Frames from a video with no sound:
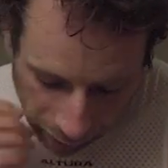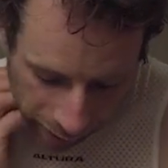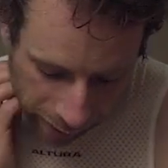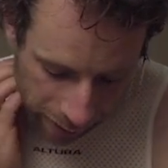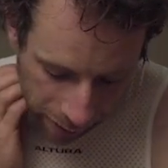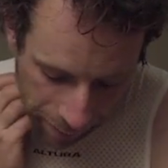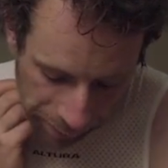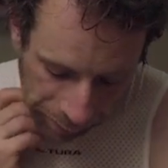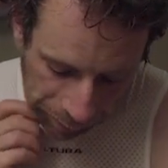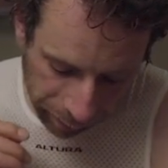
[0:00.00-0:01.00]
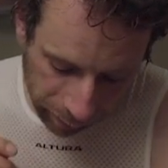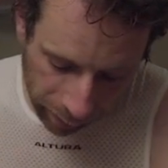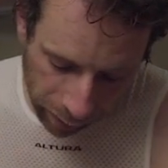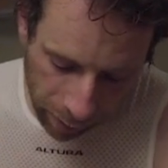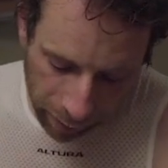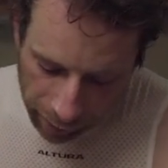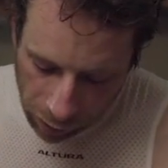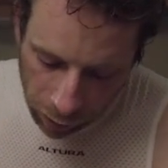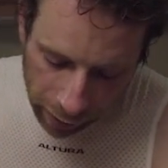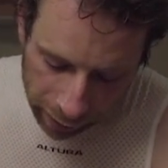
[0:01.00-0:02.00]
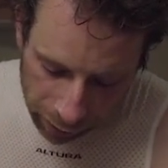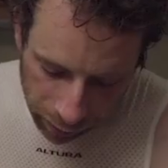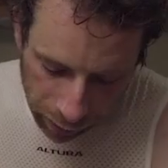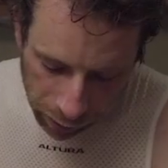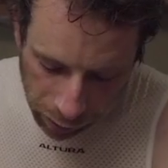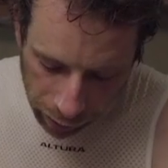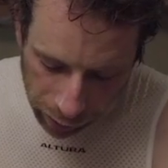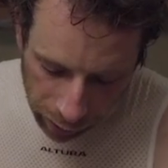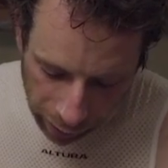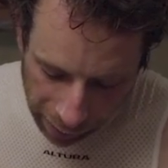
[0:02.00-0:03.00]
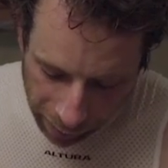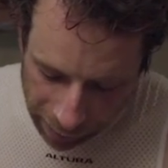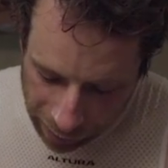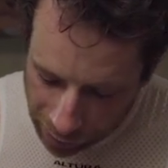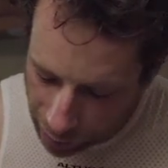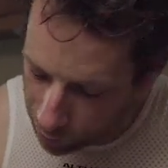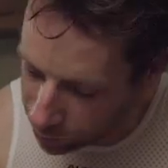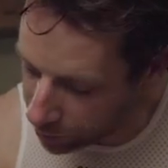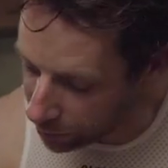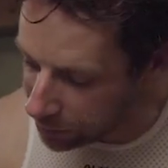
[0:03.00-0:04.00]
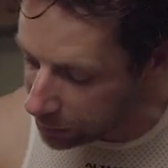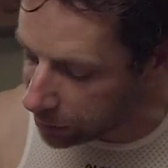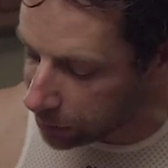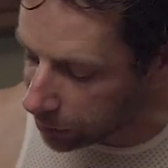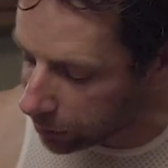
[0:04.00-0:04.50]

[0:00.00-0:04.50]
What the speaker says: And got a bit of a dog leg, so go north a little bit to start with, and then east.